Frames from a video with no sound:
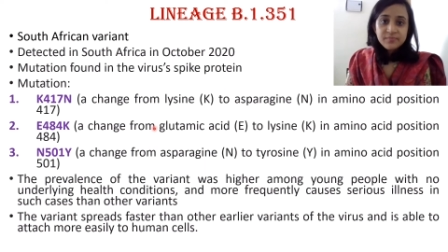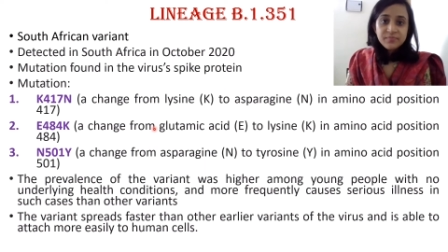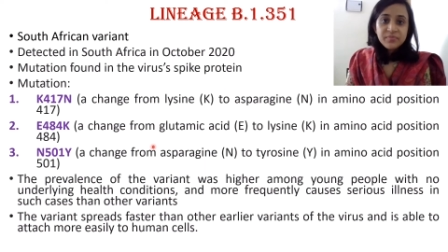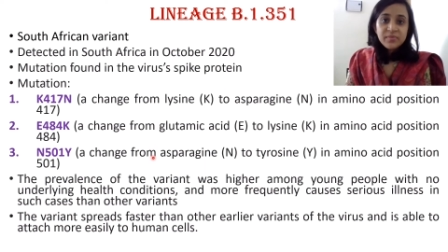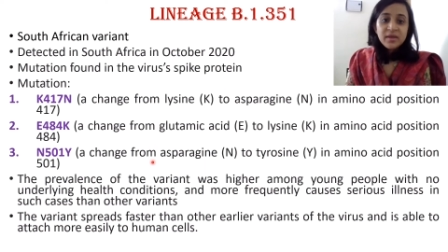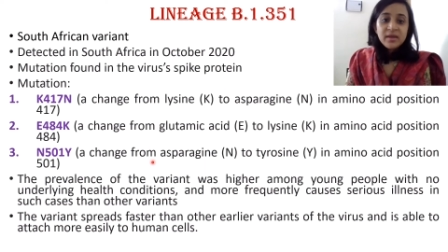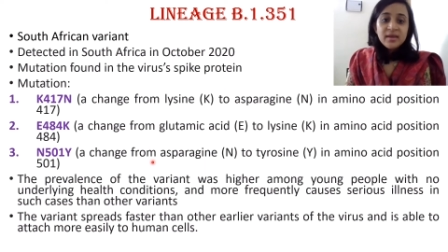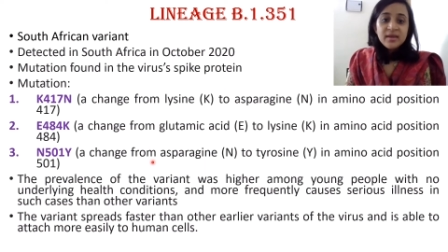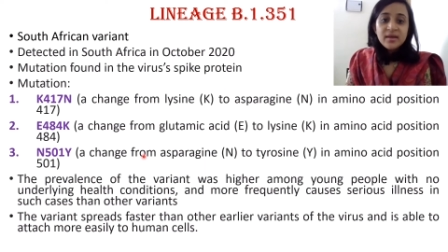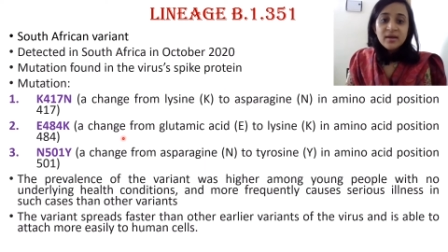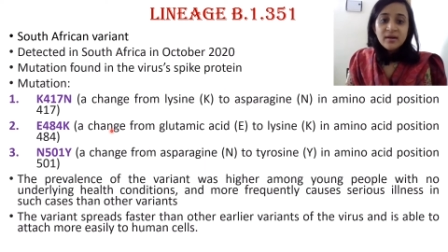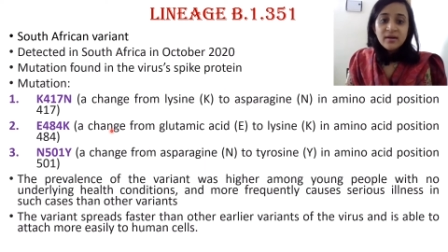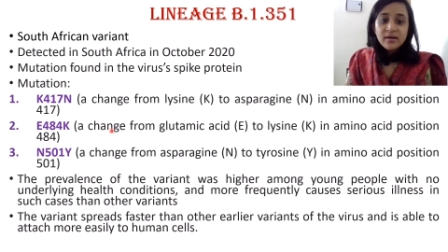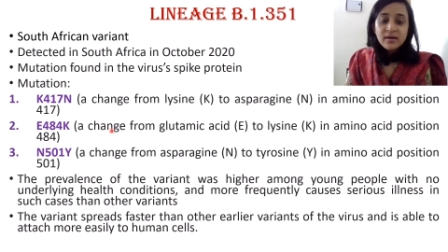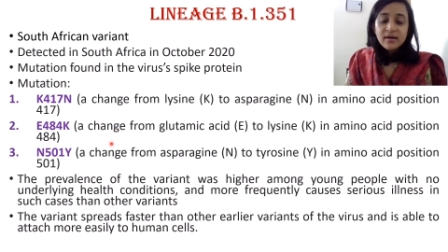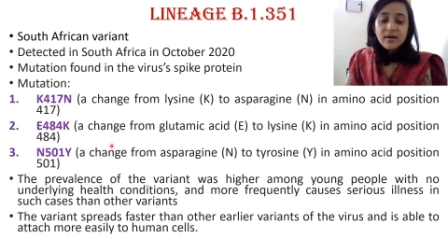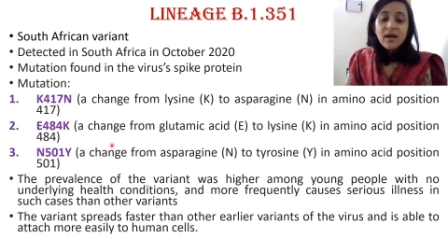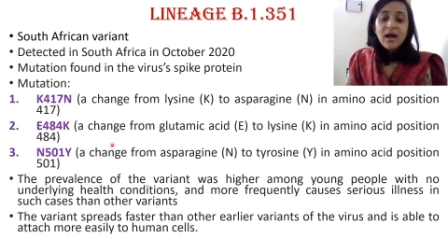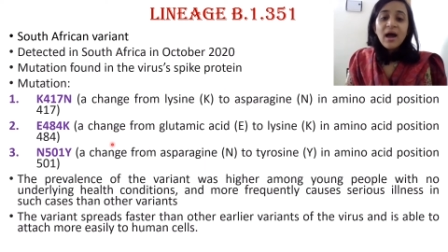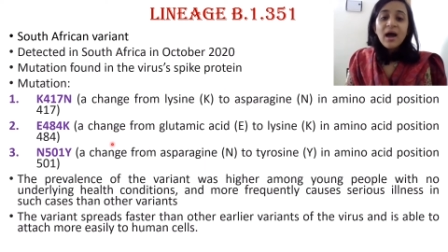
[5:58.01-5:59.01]

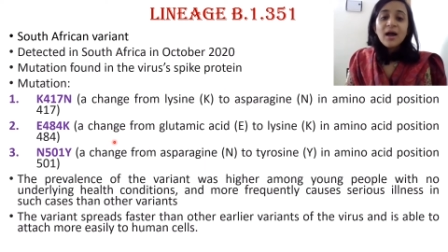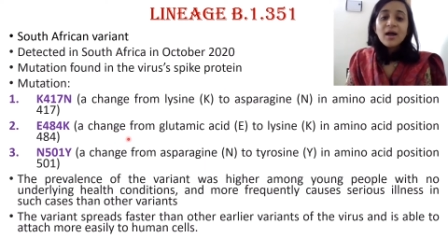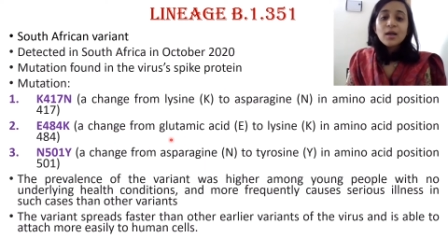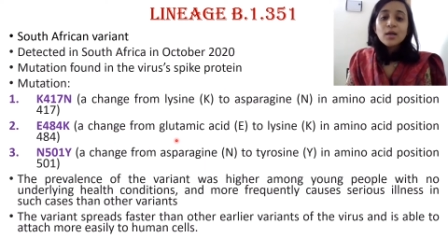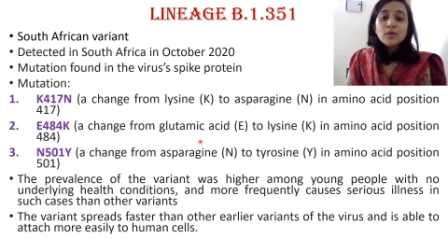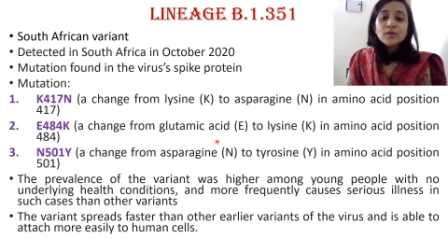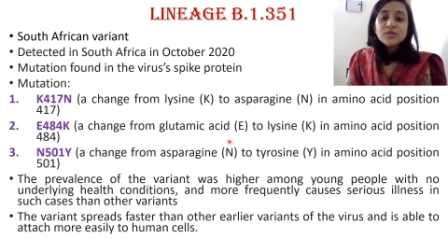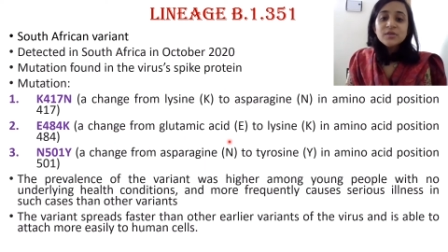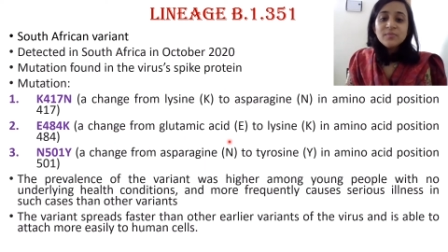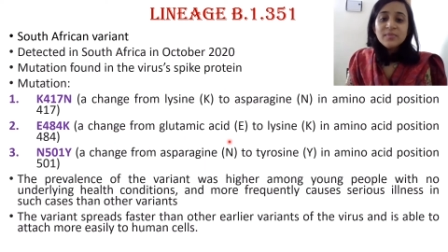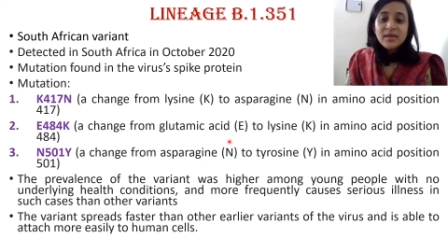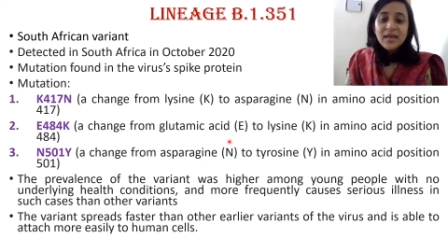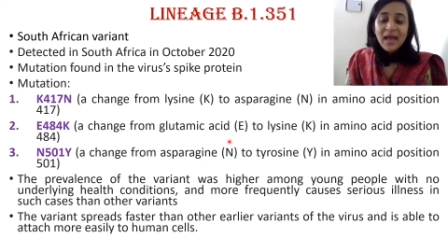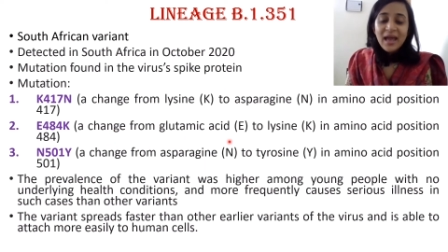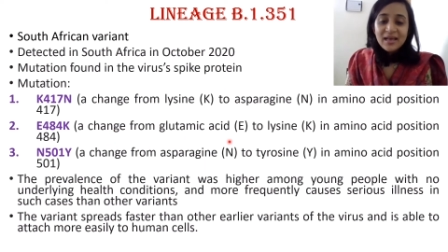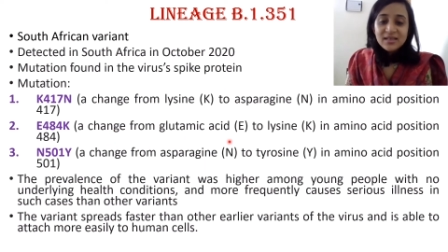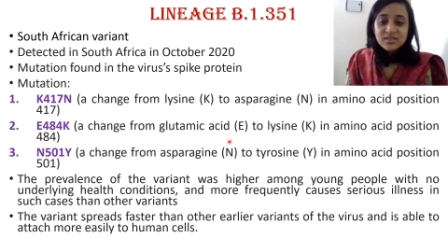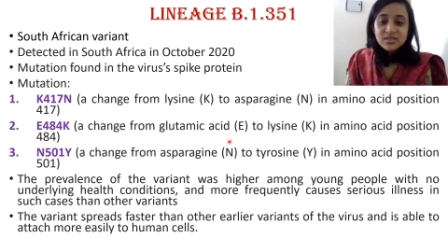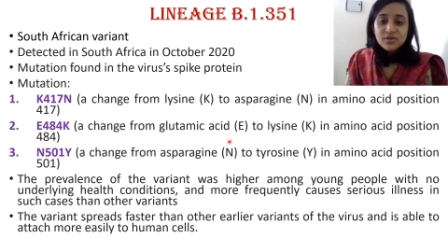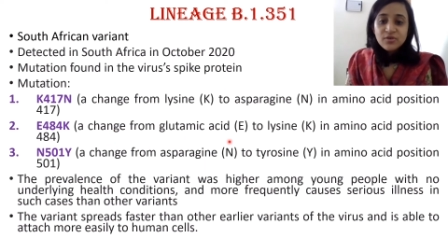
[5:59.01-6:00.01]
Here, a glutamic
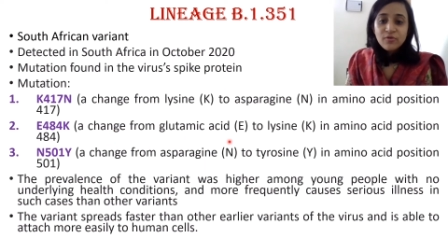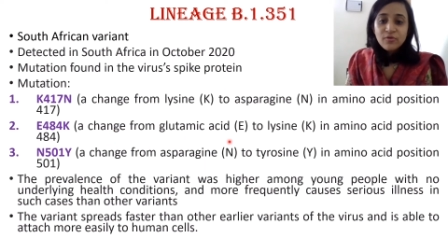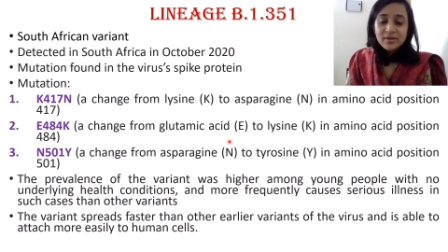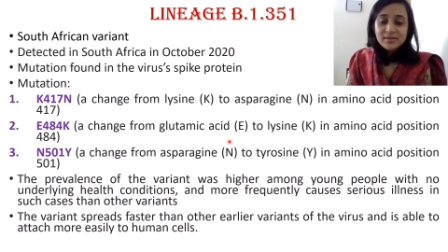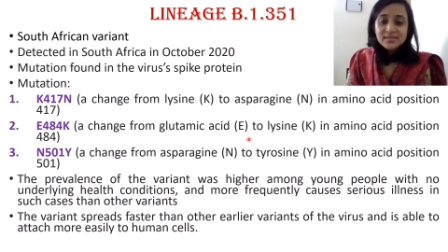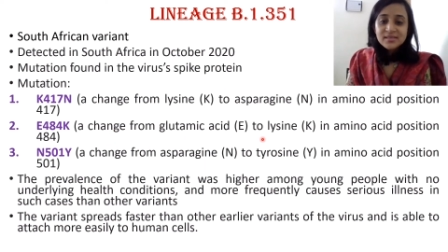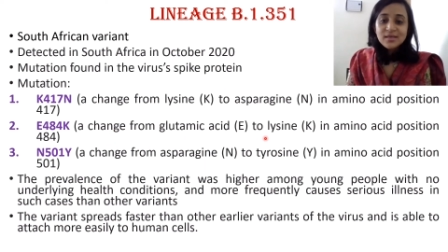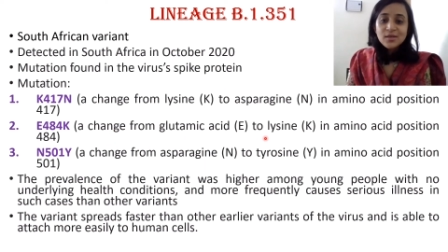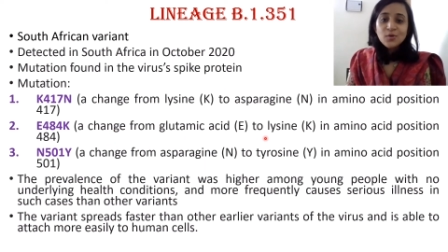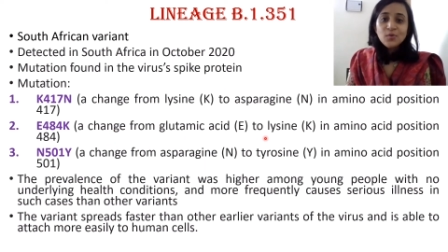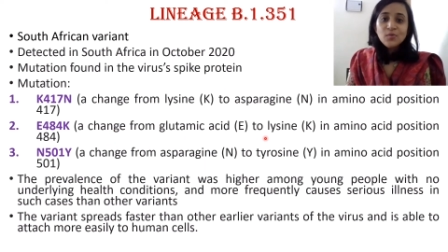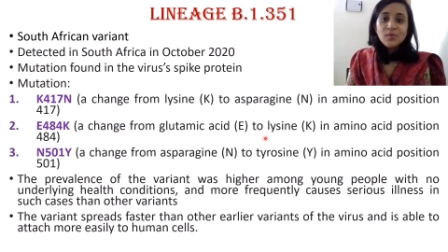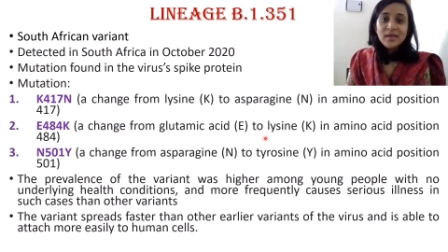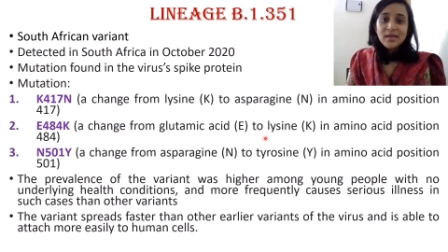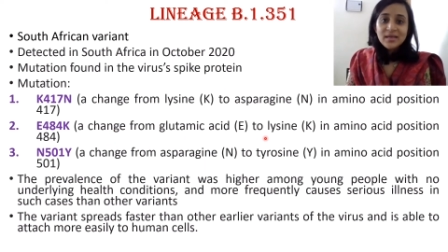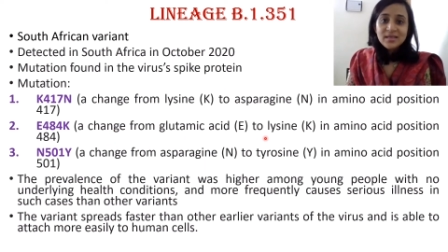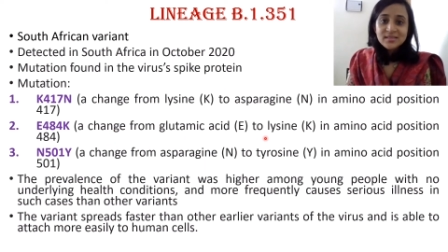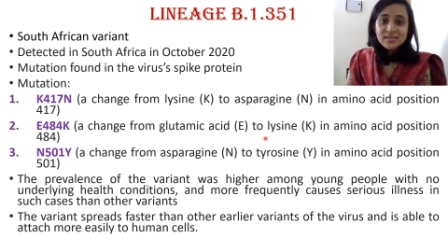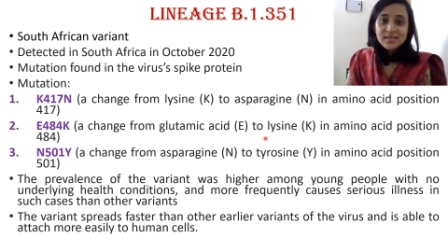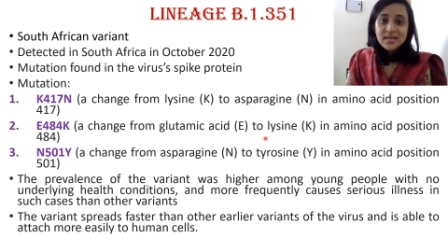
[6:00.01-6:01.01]
acid residue
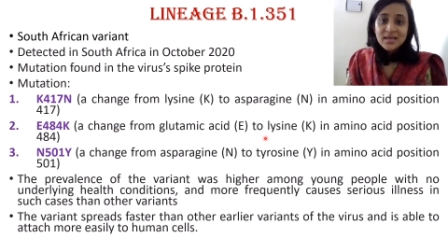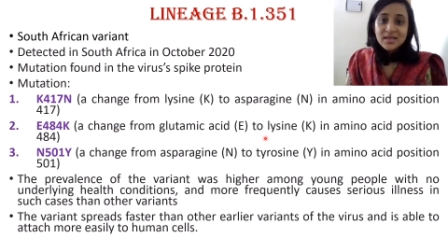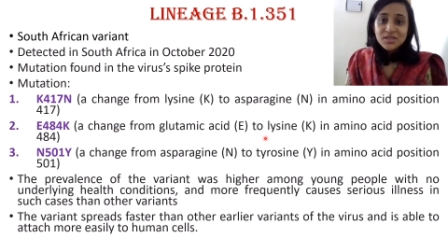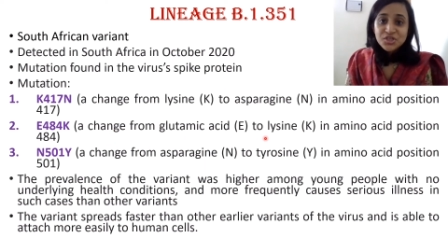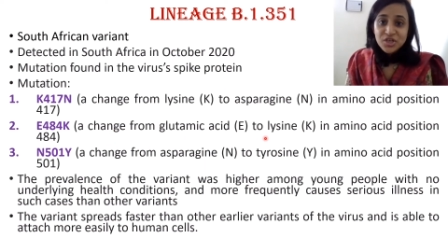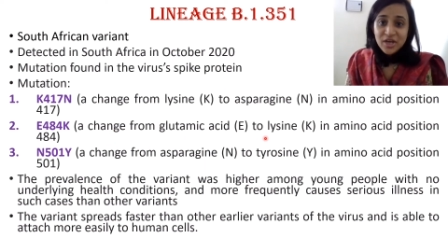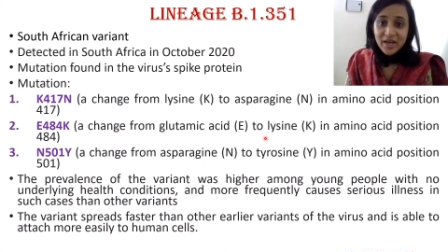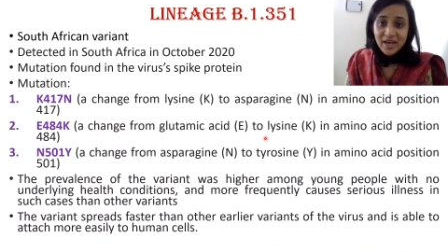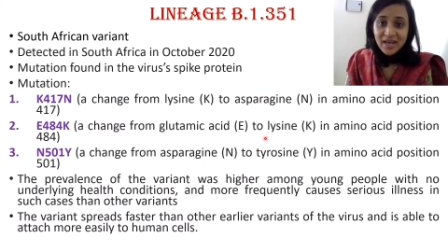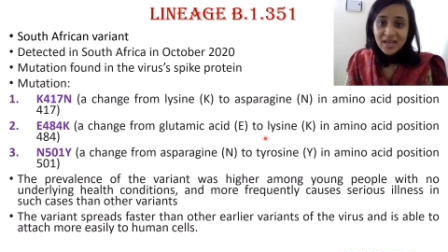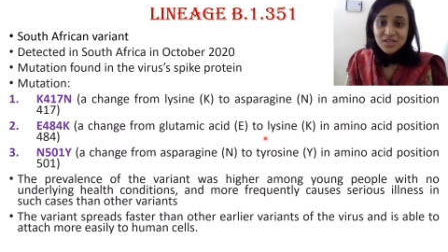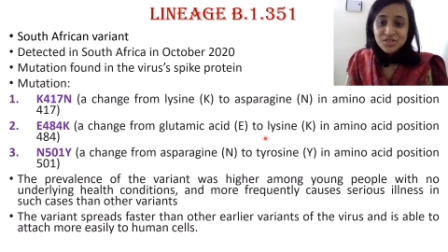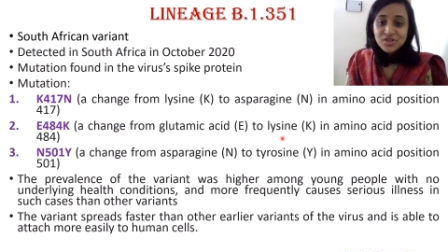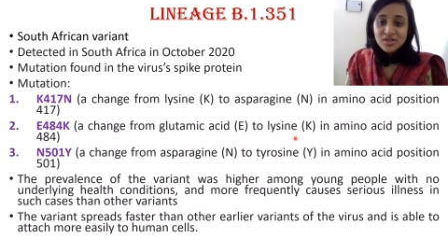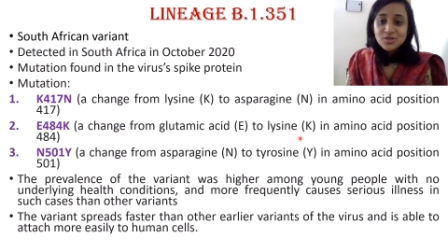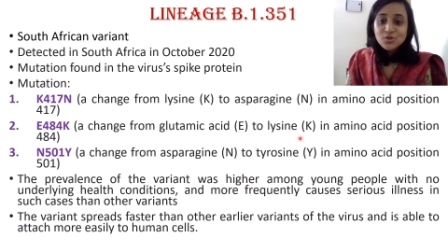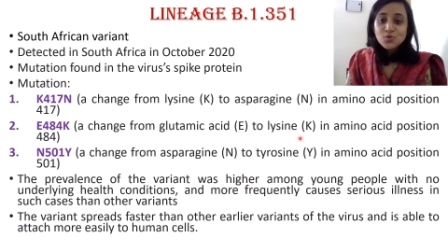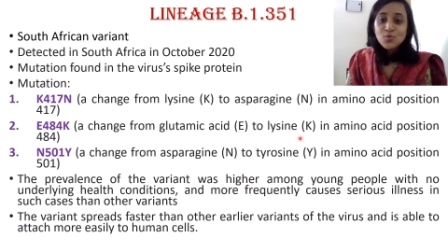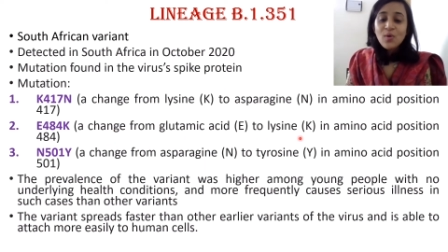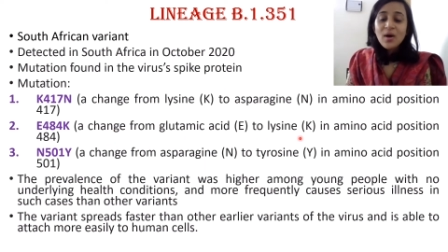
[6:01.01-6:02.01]
is changed
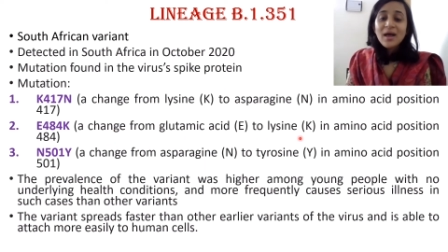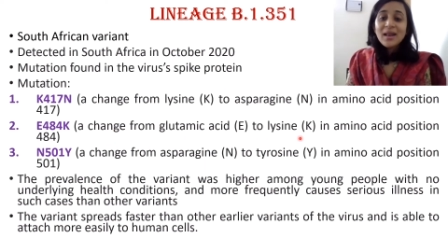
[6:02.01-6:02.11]
into a